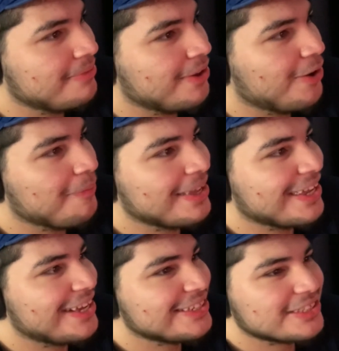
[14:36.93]
Oh my
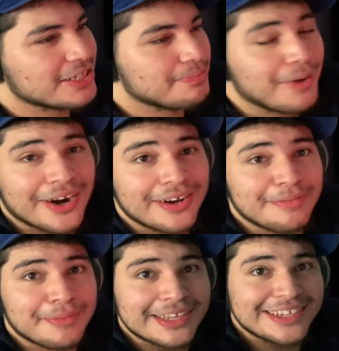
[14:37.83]
god, it's just Martin
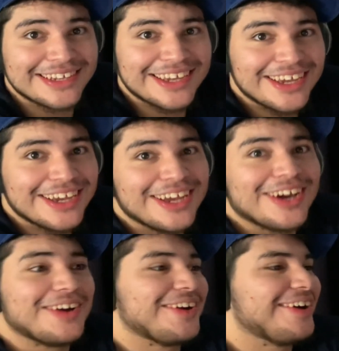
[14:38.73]
Meggy.
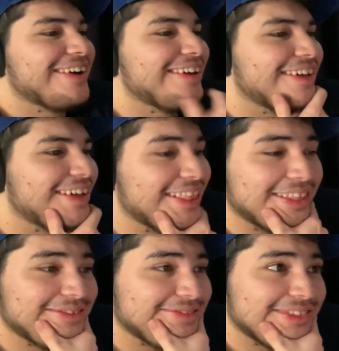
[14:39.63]

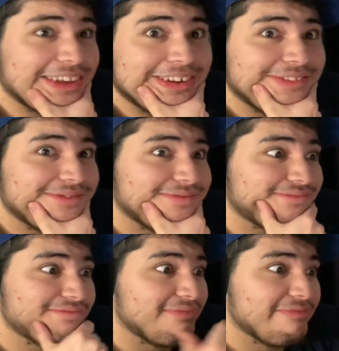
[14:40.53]
Oh no! Look at
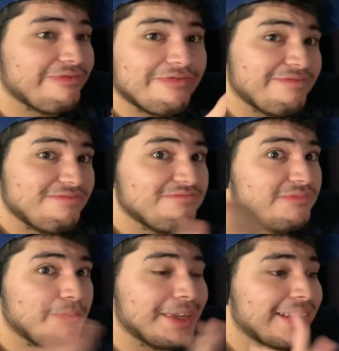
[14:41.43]
oh,
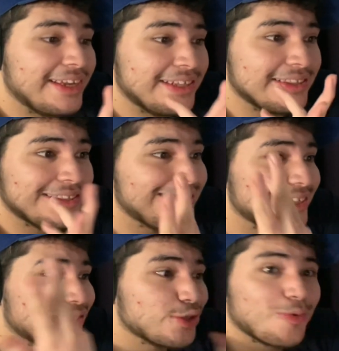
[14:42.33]
being mia.
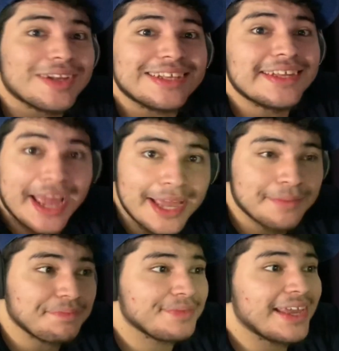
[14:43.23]
the Squid
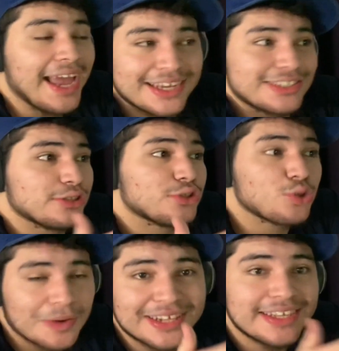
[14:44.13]
Game, the actual
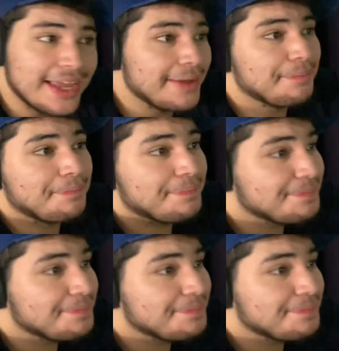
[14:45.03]
Squid Game.